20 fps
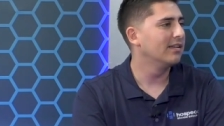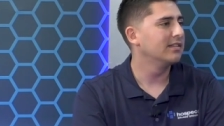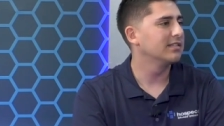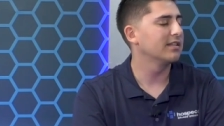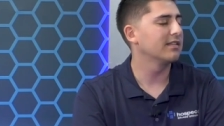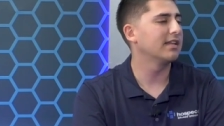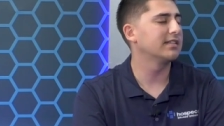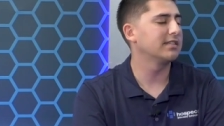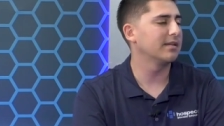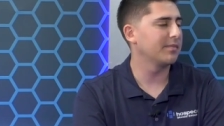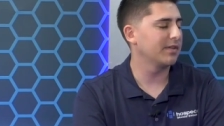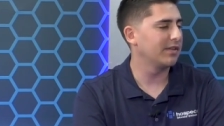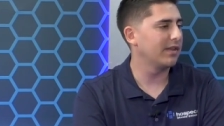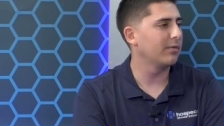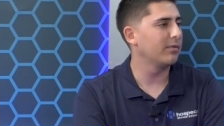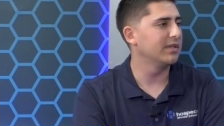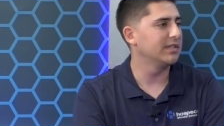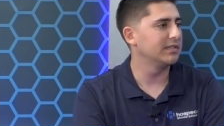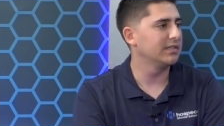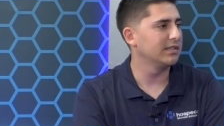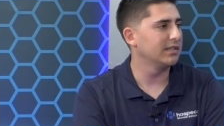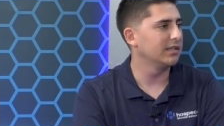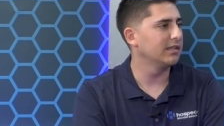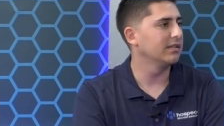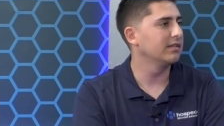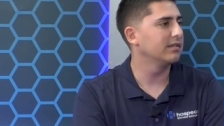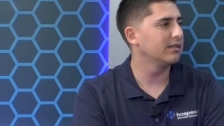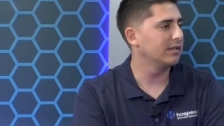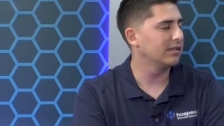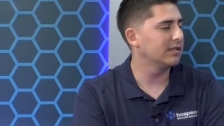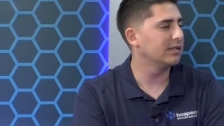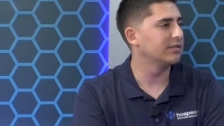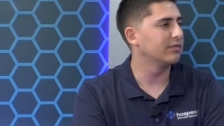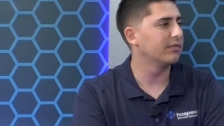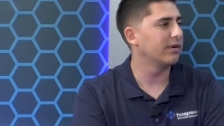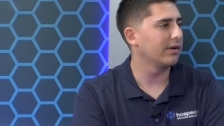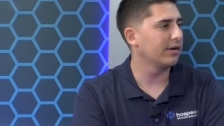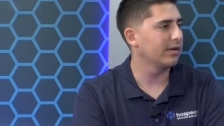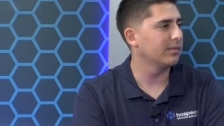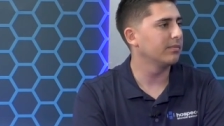So that's something that we see is
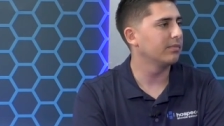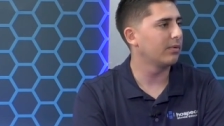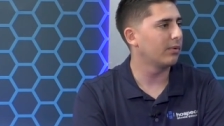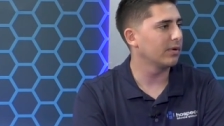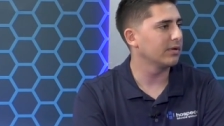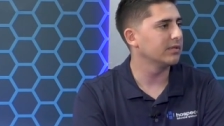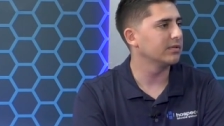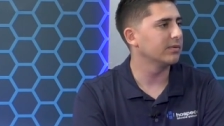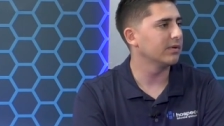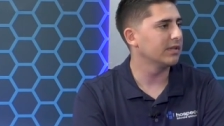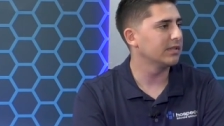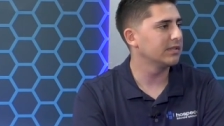very important to